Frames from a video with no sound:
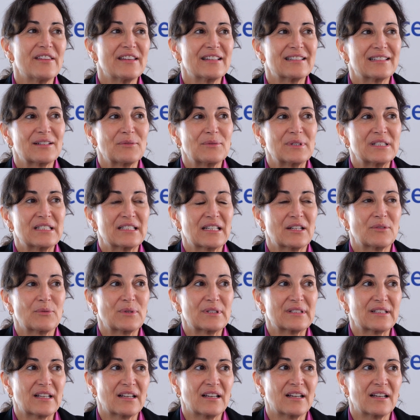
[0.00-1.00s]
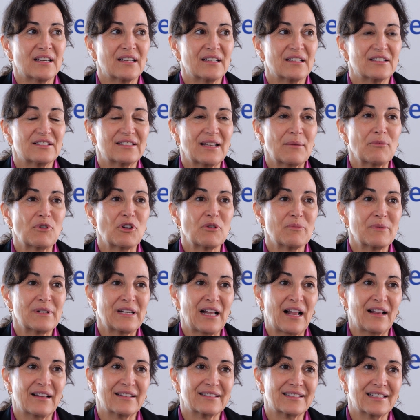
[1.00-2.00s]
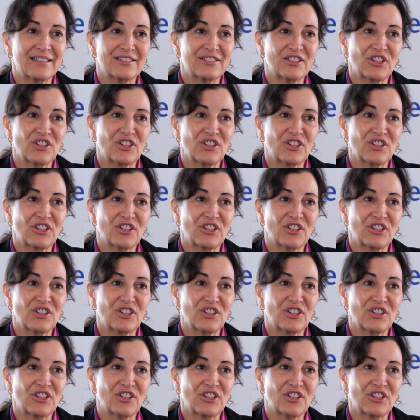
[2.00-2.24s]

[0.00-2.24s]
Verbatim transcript: things that we did was a subgroup analysis